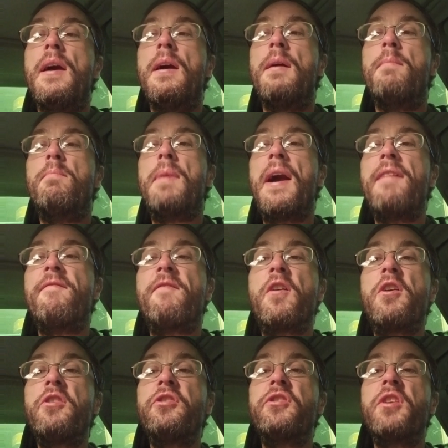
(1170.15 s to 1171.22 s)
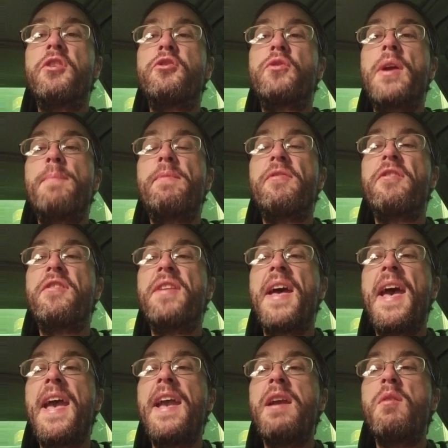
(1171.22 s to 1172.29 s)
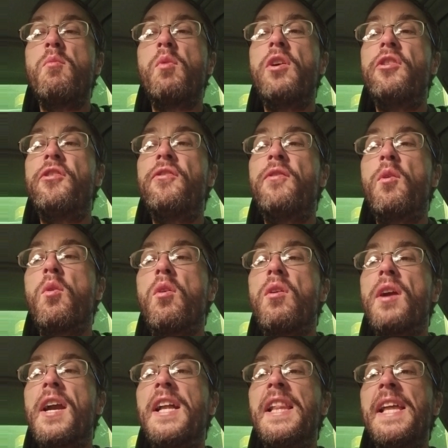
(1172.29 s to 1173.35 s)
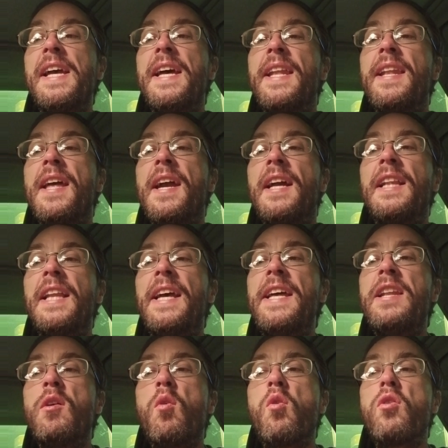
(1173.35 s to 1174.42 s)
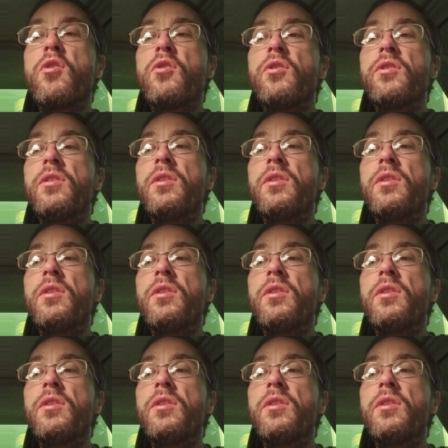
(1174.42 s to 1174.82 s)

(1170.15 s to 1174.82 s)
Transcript: My first trip of the day was for Glenn. Glenn ordered...